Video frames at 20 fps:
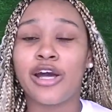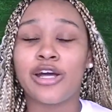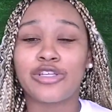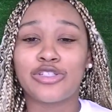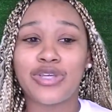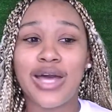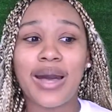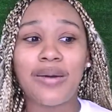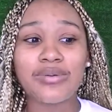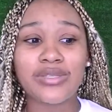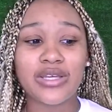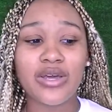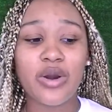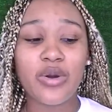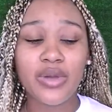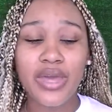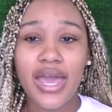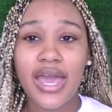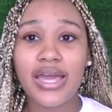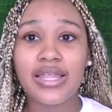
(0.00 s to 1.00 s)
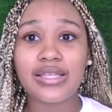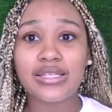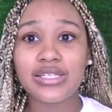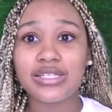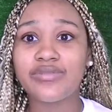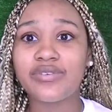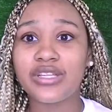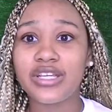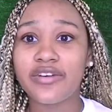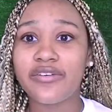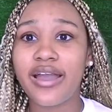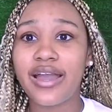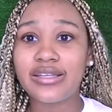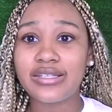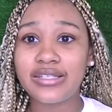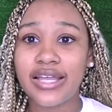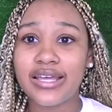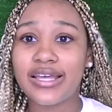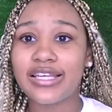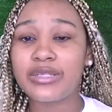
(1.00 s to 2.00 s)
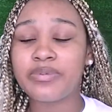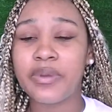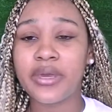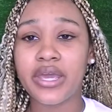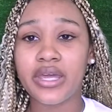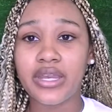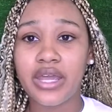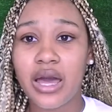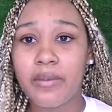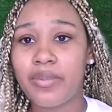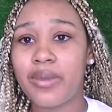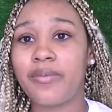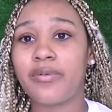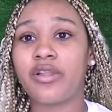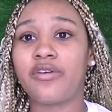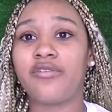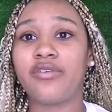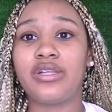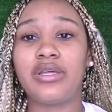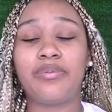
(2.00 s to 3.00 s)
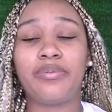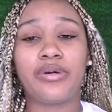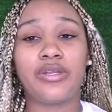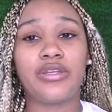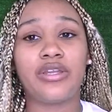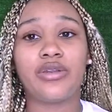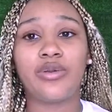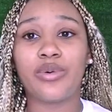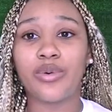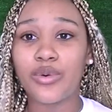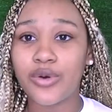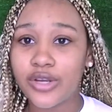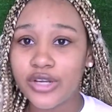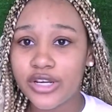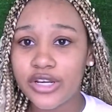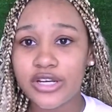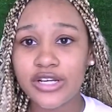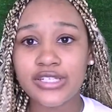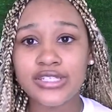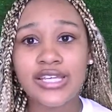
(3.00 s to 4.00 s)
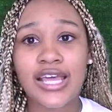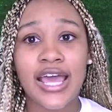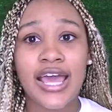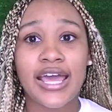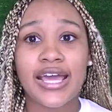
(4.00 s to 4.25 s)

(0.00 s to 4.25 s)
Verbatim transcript: So I was like, okay, this is really crazy. Like, it's picking up. People are really putting in orders.